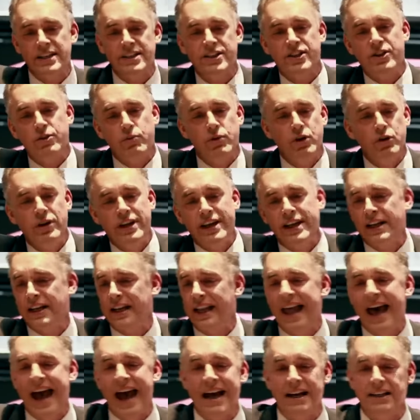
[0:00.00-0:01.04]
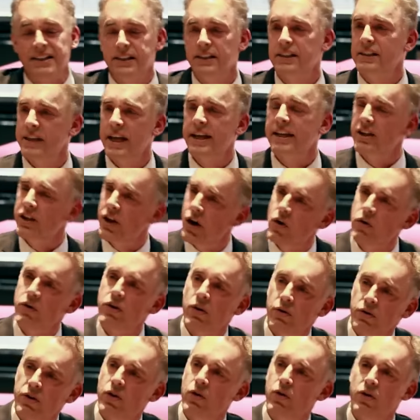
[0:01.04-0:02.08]
against the ruling class. It's like, no,
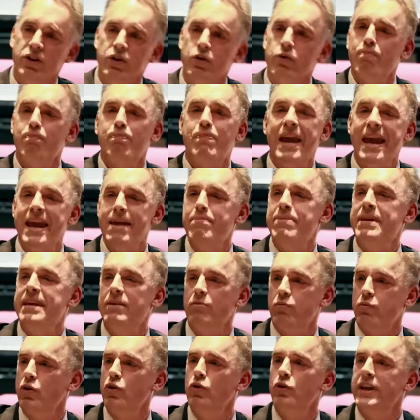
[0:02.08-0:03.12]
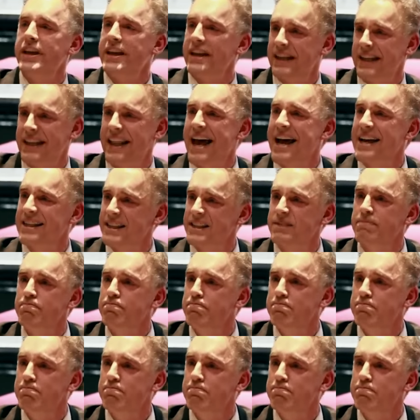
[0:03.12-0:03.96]
no, no, you're baby ruling class